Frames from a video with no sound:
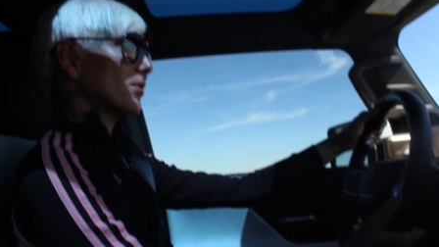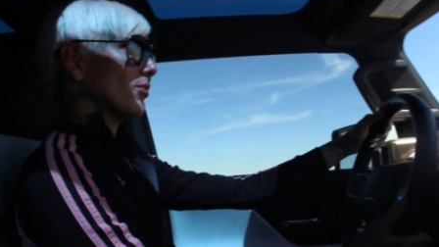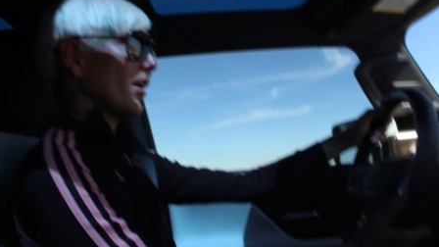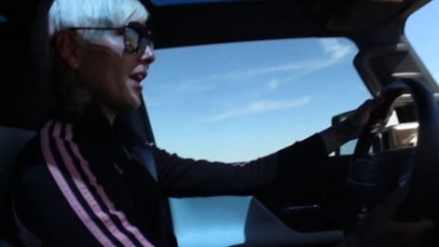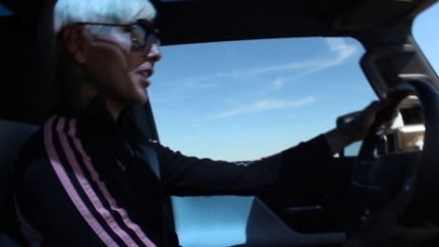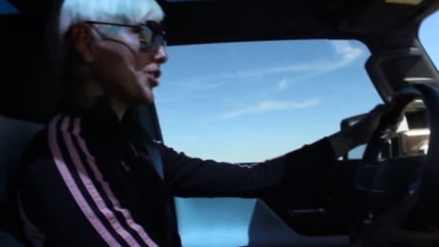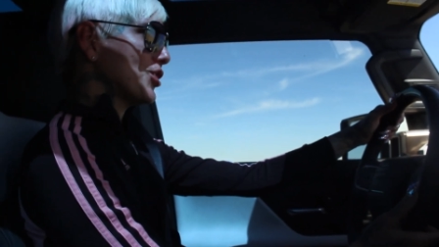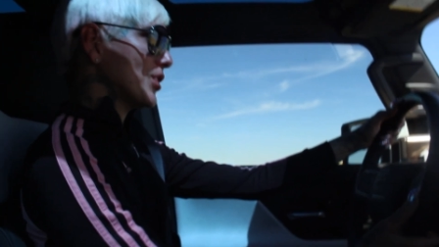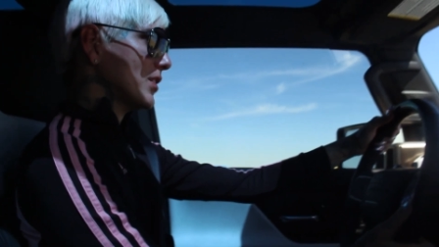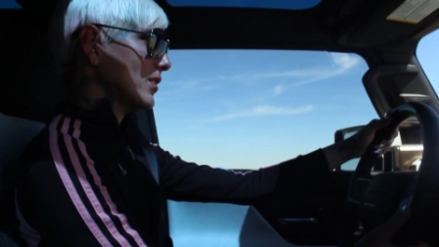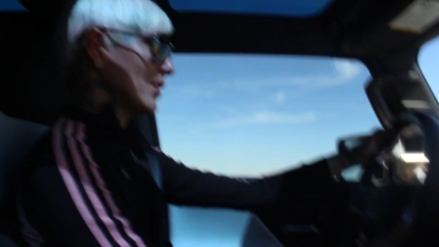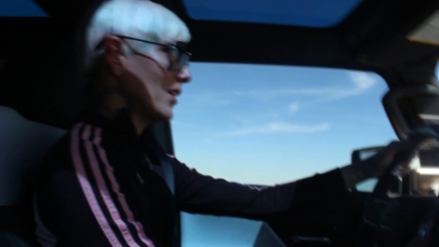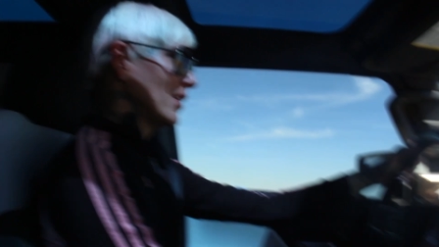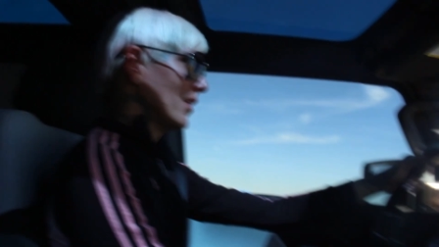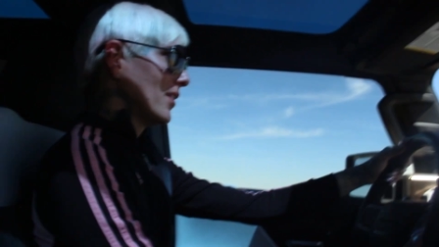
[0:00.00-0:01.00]
and ranching
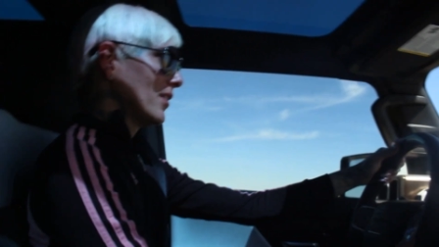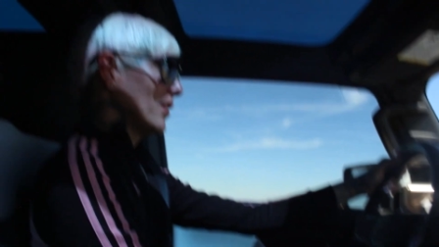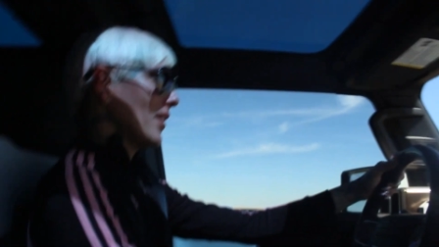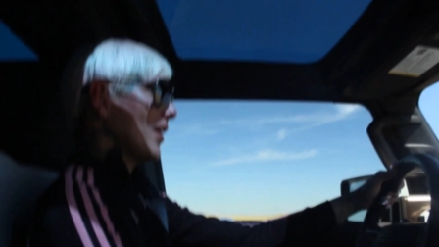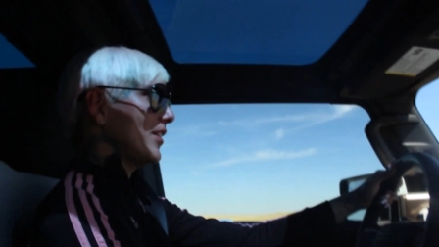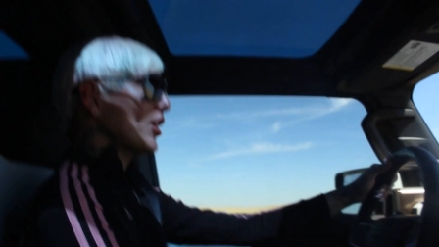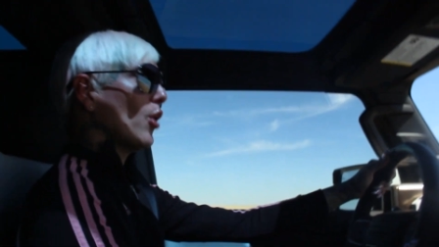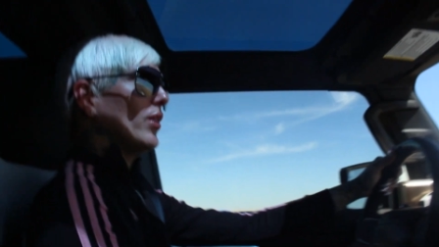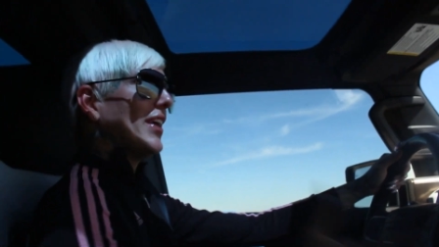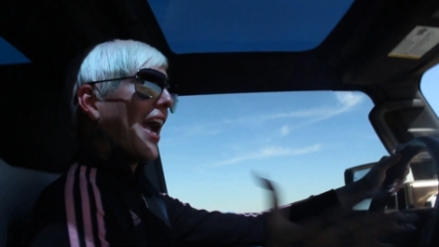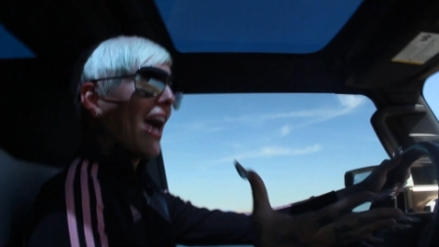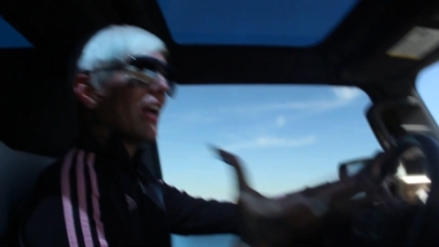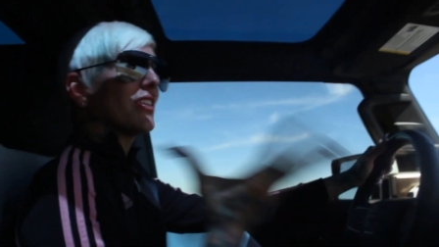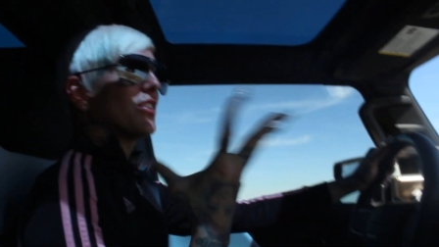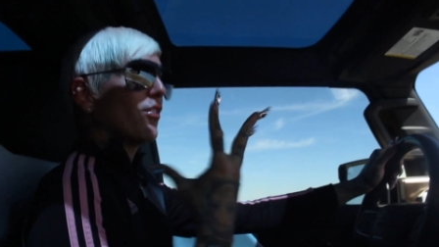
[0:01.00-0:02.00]
you know,
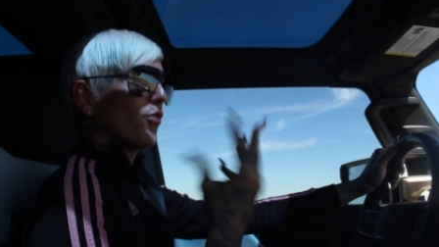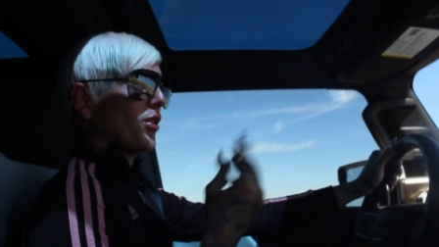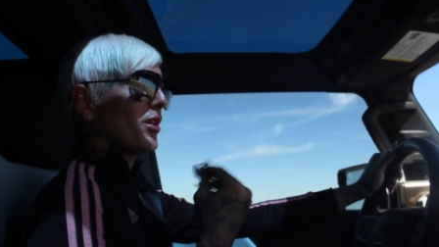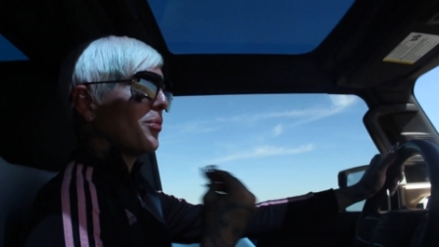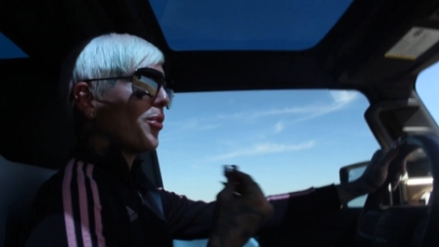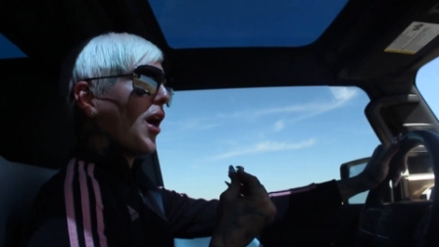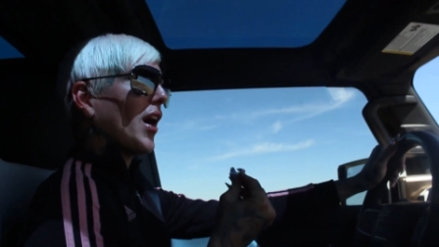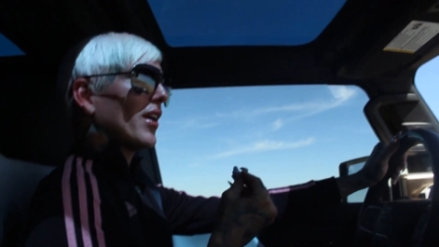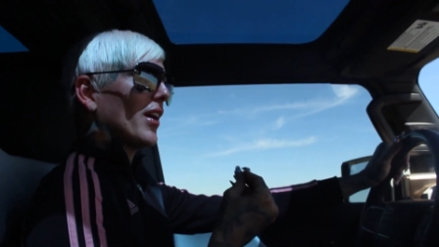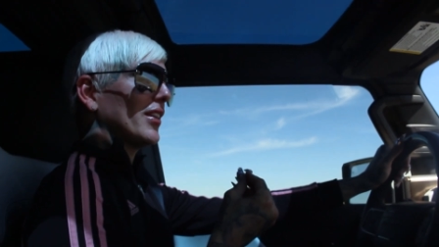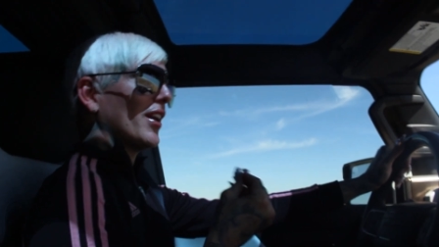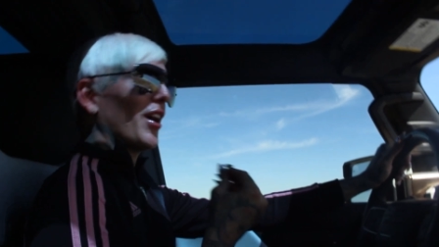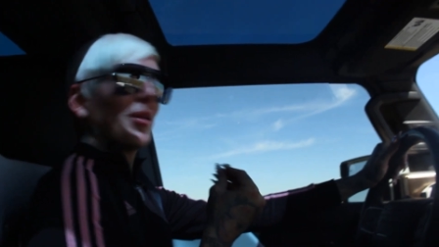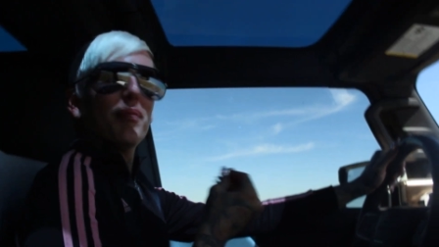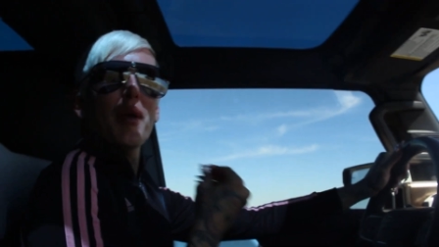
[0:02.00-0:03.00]
yaks have really brought a
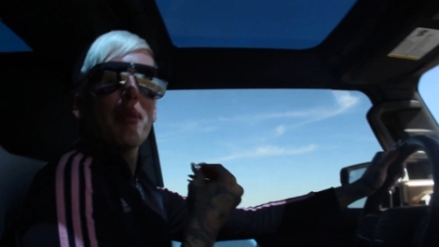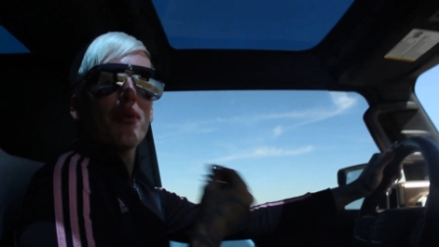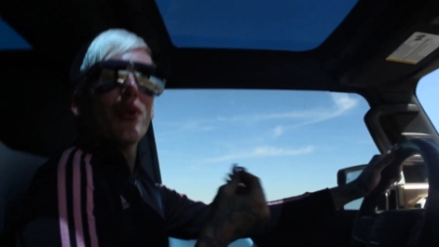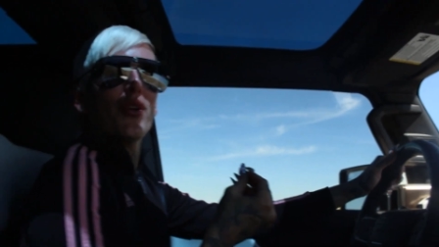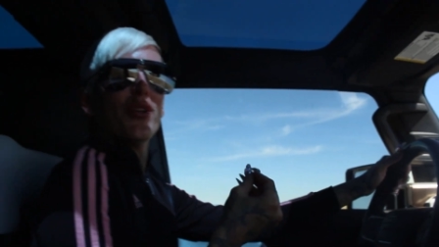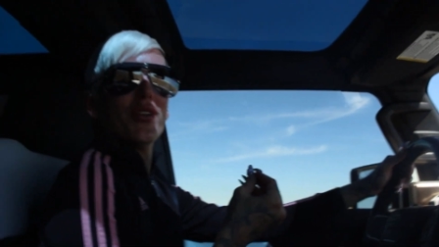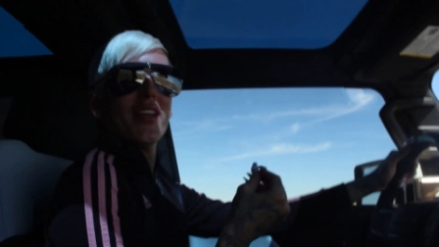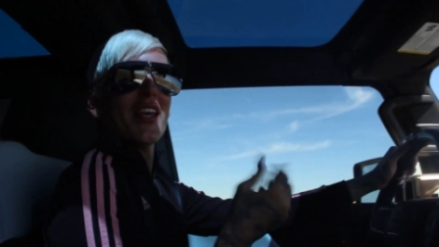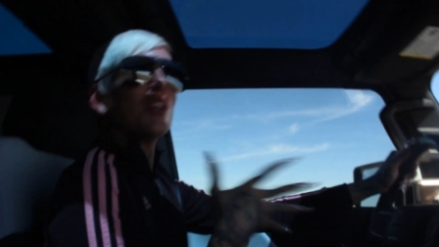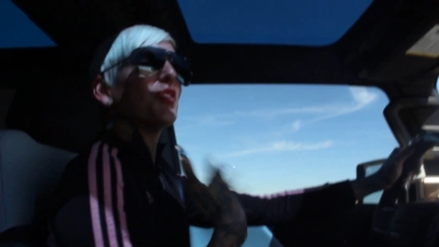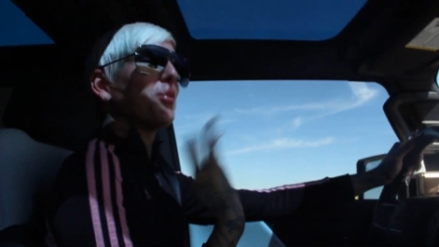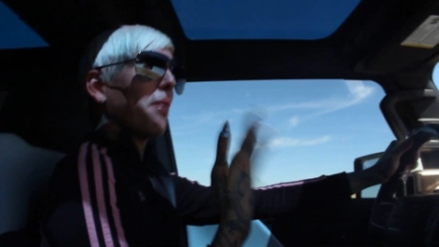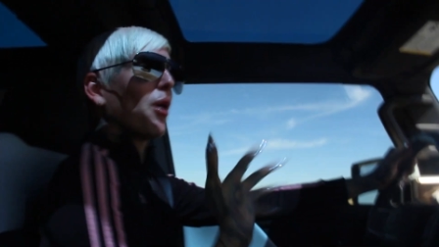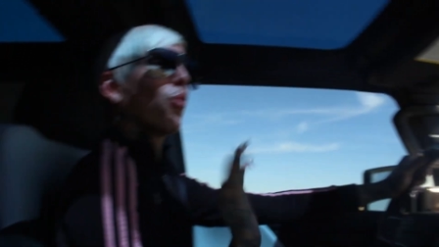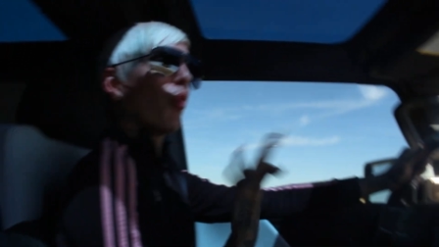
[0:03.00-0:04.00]
lot of people
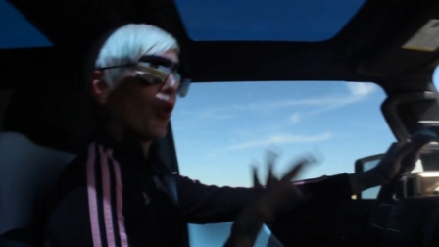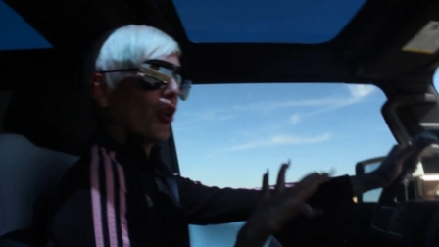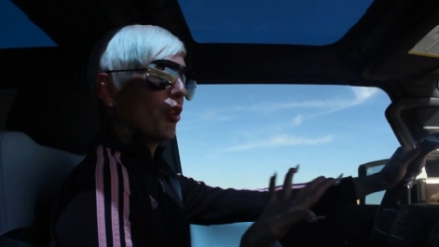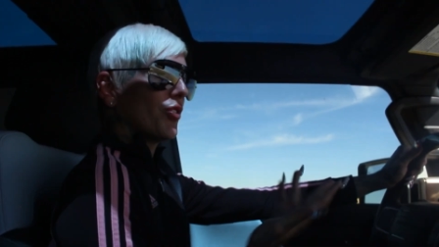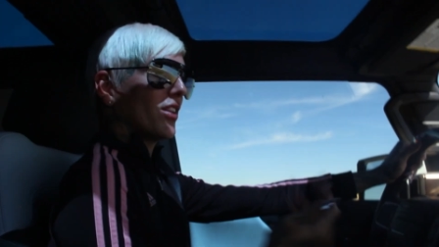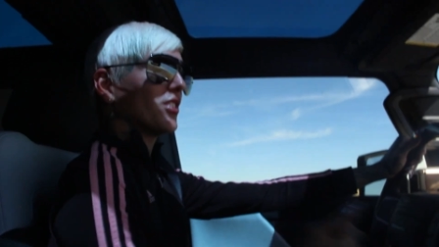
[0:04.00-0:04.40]
into my world.